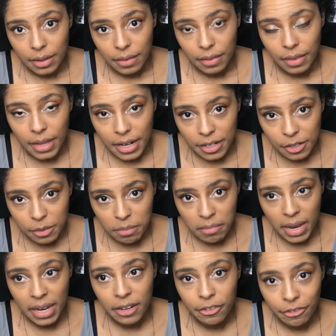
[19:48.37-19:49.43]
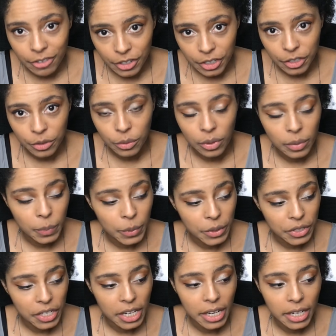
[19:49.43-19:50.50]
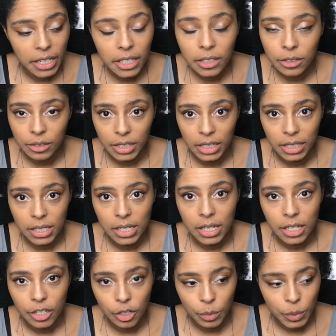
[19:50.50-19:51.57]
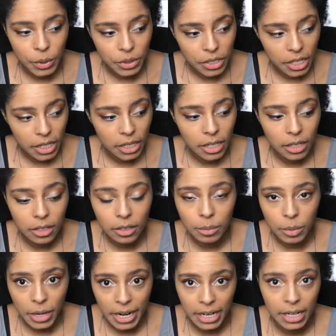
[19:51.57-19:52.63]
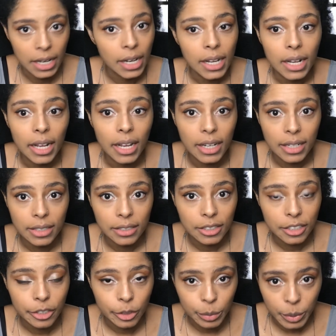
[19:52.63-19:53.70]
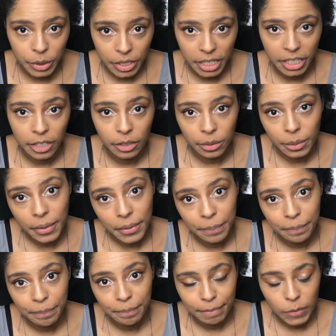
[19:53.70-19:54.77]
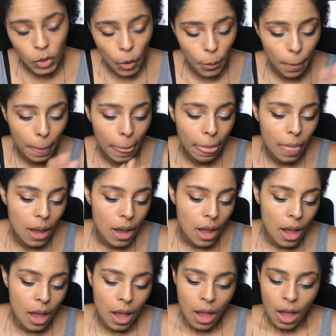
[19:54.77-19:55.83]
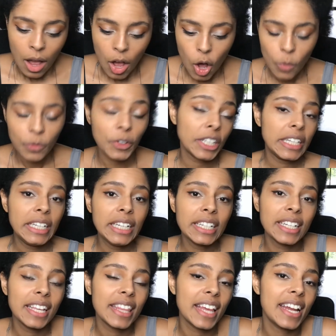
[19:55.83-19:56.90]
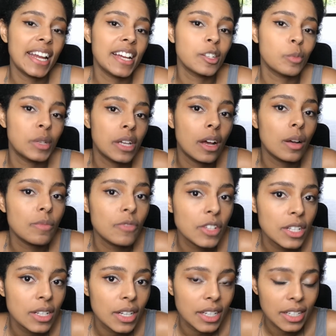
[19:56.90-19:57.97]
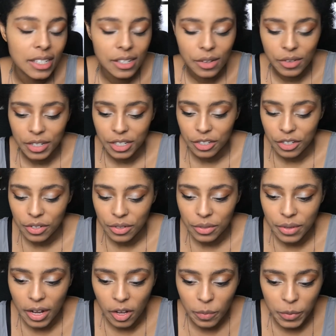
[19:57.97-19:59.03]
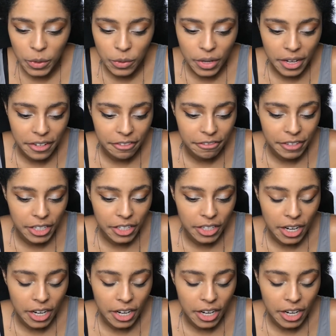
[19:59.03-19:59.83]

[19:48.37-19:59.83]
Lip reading: that is made for your particular needs, your particular brain, and your particular rhythm. So hopefully that has been helpful, and it's going to help you kind of figure